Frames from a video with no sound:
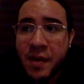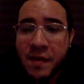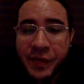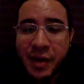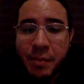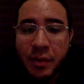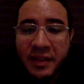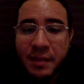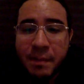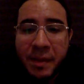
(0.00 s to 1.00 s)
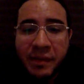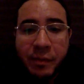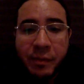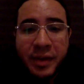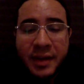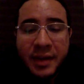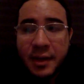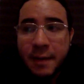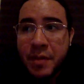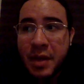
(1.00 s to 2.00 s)
variable is the best for
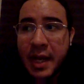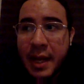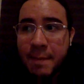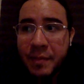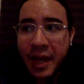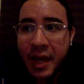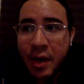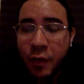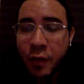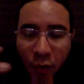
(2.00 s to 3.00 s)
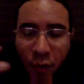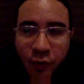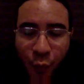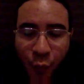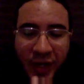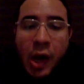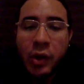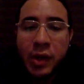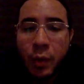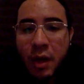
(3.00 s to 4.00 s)
predicting. And of course, we
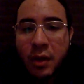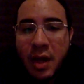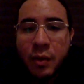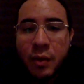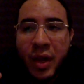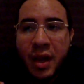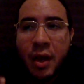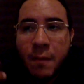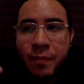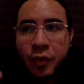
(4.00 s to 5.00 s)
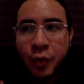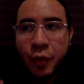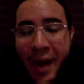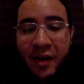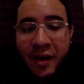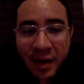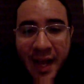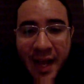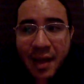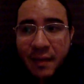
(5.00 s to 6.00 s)
know that we can do better than
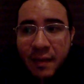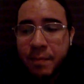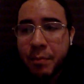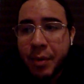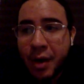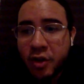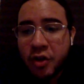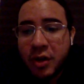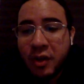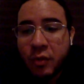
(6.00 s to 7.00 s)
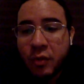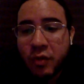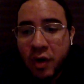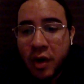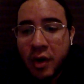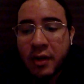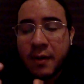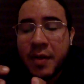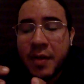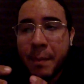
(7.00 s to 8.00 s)
that, but you need to start
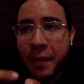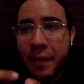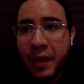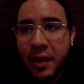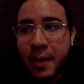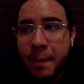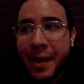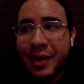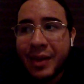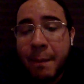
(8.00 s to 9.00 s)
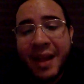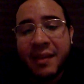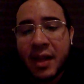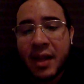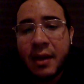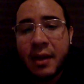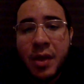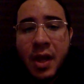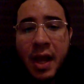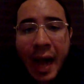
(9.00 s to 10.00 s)
by thinking about a baseline.
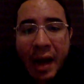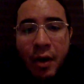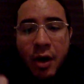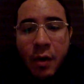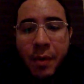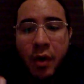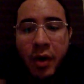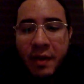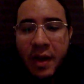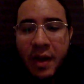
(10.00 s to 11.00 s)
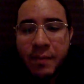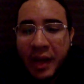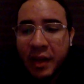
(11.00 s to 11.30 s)
I don't know about in